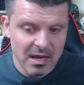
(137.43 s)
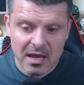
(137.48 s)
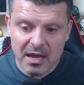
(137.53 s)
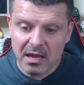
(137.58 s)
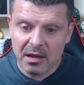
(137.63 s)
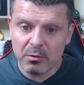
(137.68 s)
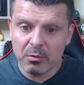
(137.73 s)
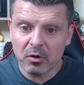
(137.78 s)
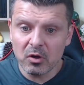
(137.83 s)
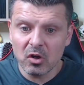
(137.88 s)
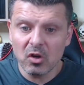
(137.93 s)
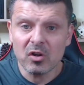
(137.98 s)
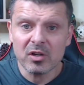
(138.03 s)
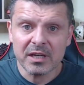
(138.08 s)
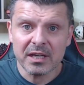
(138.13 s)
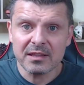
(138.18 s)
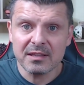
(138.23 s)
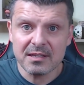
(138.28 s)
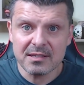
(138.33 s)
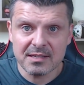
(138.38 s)
It will look
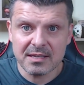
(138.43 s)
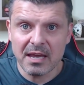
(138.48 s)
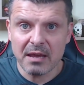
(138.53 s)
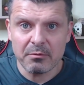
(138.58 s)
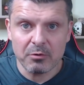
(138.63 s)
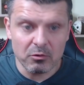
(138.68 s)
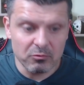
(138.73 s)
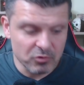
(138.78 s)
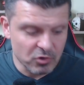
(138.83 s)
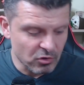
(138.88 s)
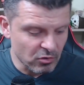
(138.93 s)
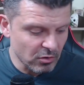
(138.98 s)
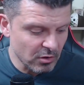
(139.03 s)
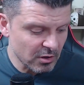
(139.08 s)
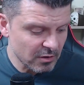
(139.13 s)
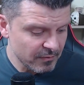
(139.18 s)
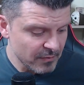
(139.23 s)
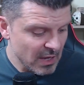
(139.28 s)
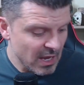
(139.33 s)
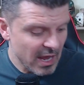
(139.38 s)
at this game
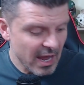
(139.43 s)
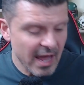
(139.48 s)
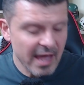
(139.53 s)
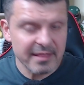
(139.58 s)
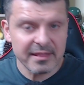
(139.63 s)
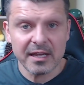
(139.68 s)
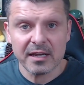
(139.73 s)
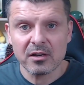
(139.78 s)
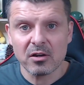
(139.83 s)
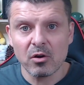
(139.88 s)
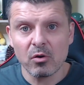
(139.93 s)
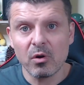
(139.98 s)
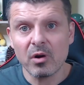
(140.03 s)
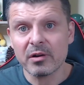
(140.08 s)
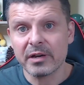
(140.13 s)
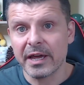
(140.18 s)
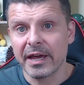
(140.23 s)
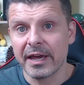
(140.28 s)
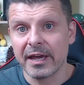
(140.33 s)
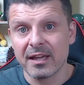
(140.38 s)
controller and then go,
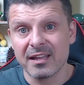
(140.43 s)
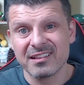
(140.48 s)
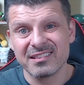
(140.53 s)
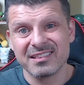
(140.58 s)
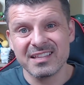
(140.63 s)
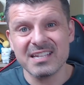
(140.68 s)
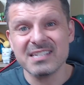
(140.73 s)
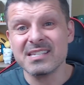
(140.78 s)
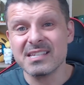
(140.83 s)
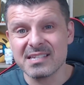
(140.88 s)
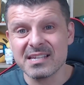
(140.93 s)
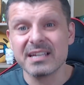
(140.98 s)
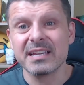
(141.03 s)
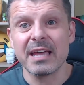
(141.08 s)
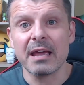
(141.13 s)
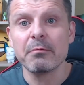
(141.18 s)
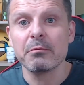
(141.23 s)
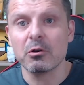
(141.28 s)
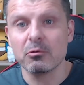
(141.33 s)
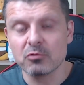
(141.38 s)
okay, this is a
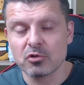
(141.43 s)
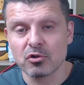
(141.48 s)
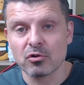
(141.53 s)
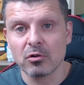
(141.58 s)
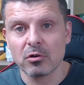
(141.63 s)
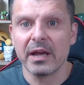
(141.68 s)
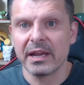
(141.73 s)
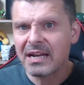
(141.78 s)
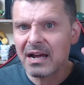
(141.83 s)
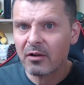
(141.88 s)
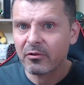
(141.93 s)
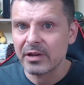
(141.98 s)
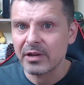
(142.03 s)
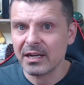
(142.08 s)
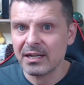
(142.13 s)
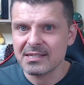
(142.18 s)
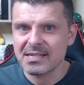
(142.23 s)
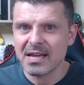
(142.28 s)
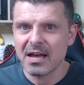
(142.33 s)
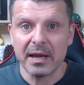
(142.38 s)
game controller. How can
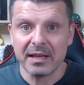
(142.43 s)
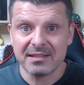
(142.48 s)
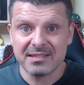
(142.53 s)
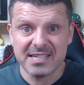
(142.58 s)
it tell?